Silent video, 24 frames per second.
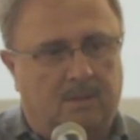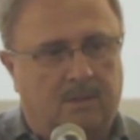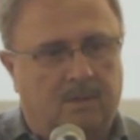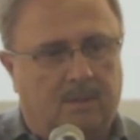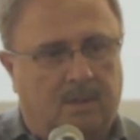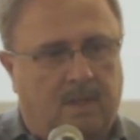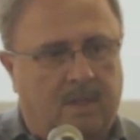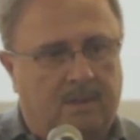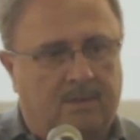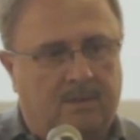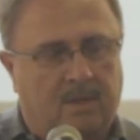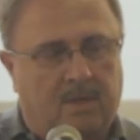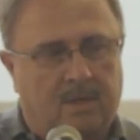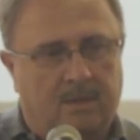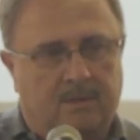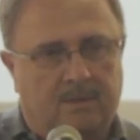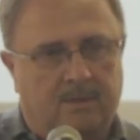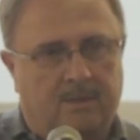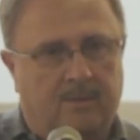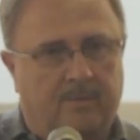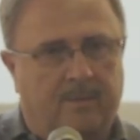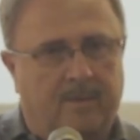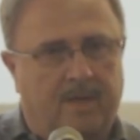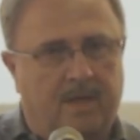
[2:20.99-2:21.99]
I talked
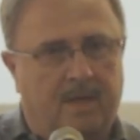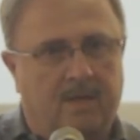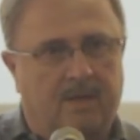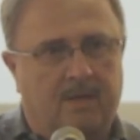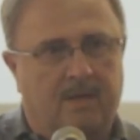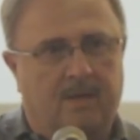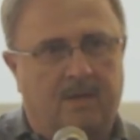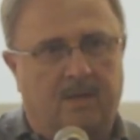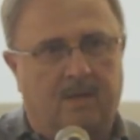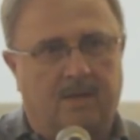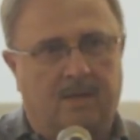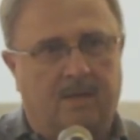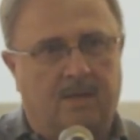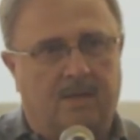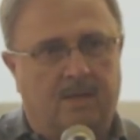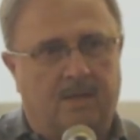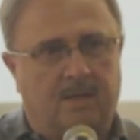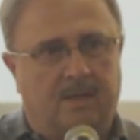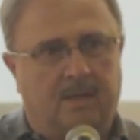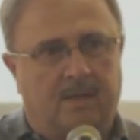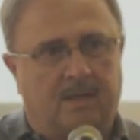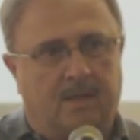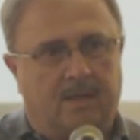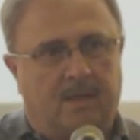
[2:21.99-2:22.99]
to the mayor
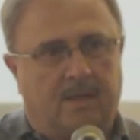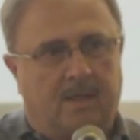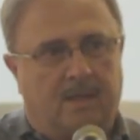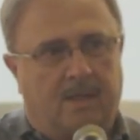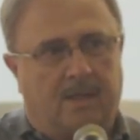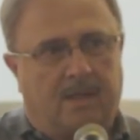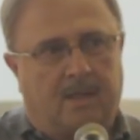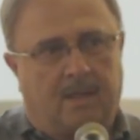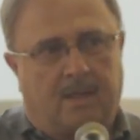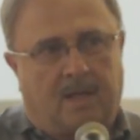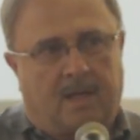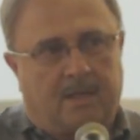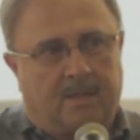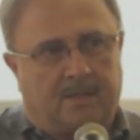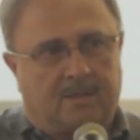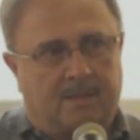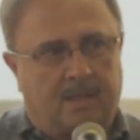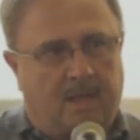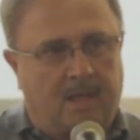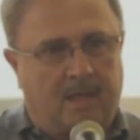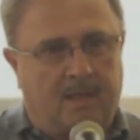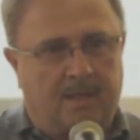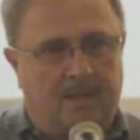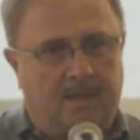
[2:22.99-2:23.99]
and I
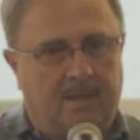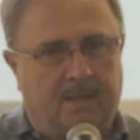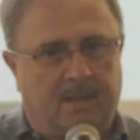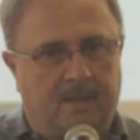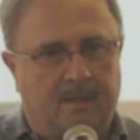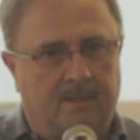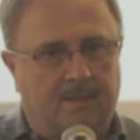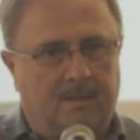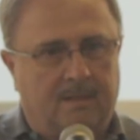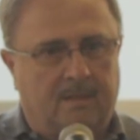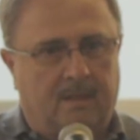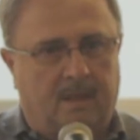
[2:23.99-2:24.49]
decided that